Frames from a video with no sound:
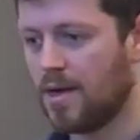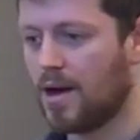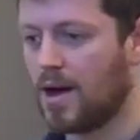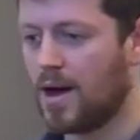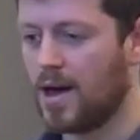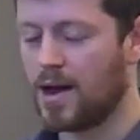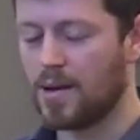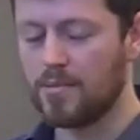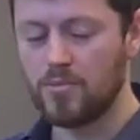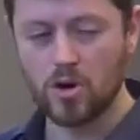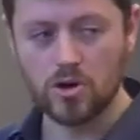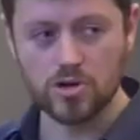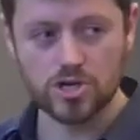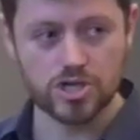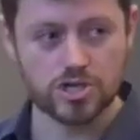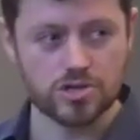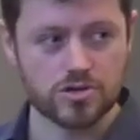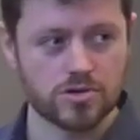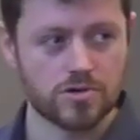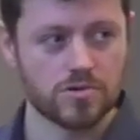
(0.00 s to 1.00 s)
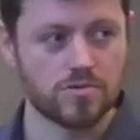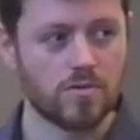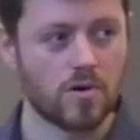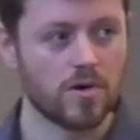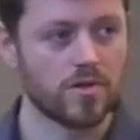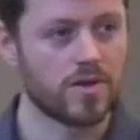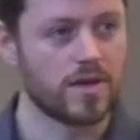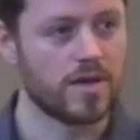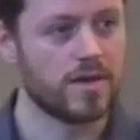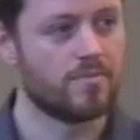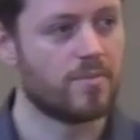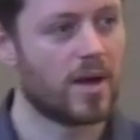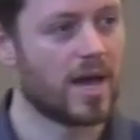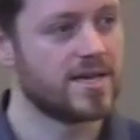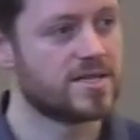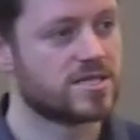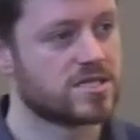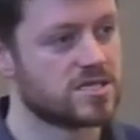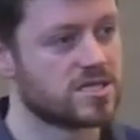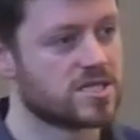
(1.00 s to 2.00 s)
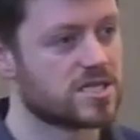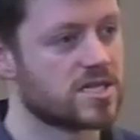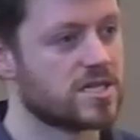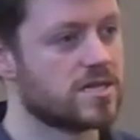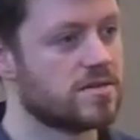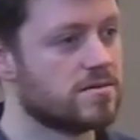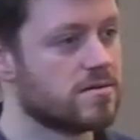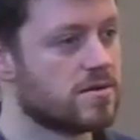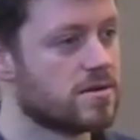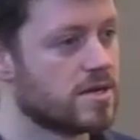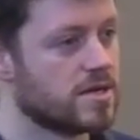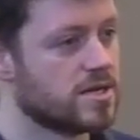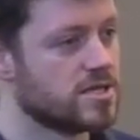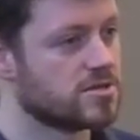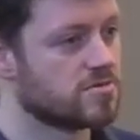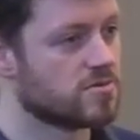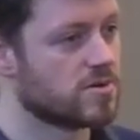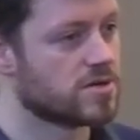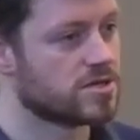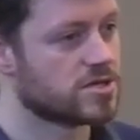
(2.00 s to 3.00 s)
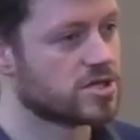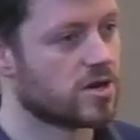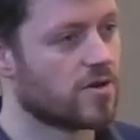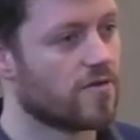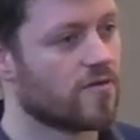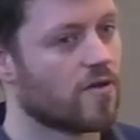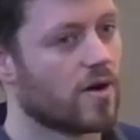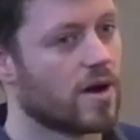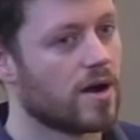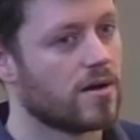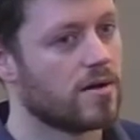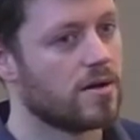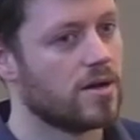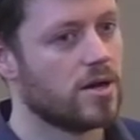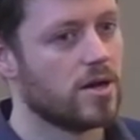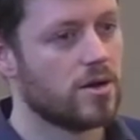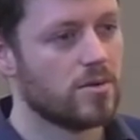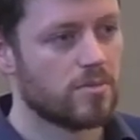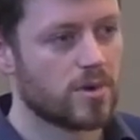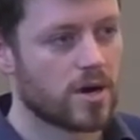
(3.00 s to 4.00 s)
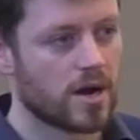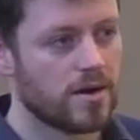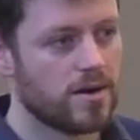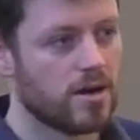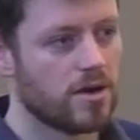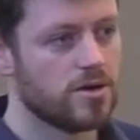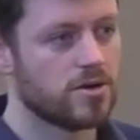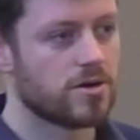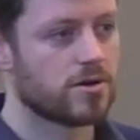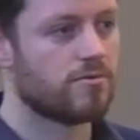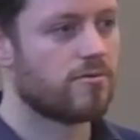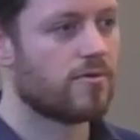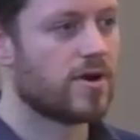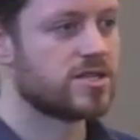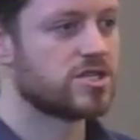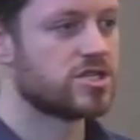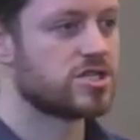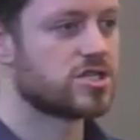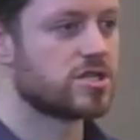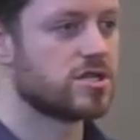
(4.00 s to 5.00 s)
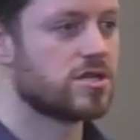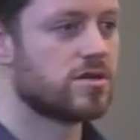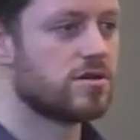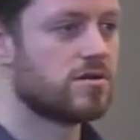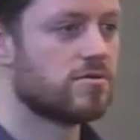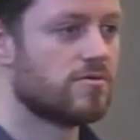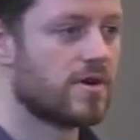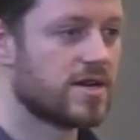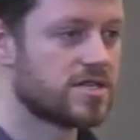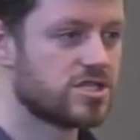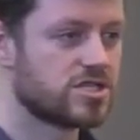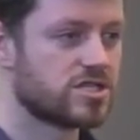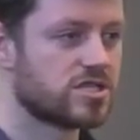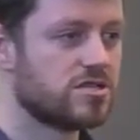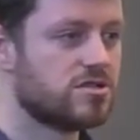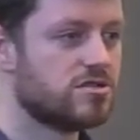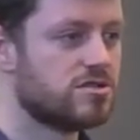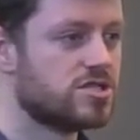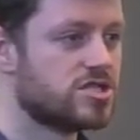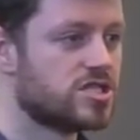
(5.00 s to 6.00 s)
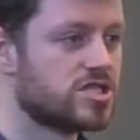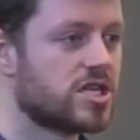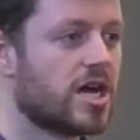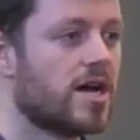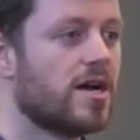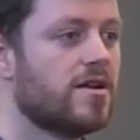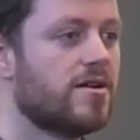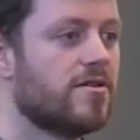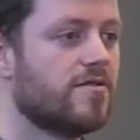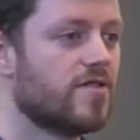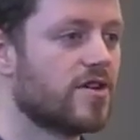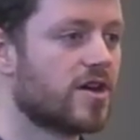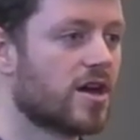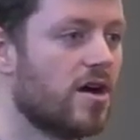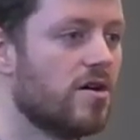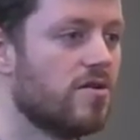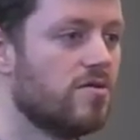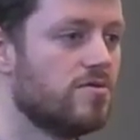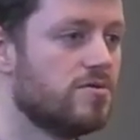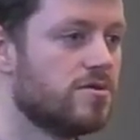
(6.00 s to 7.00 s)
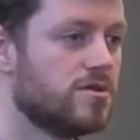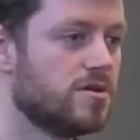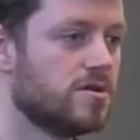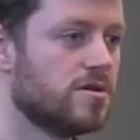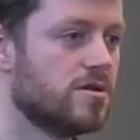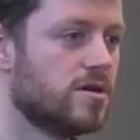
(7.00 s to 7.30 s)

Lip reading: I'm not sure what the patency is with software, but I know you can register a design of the code.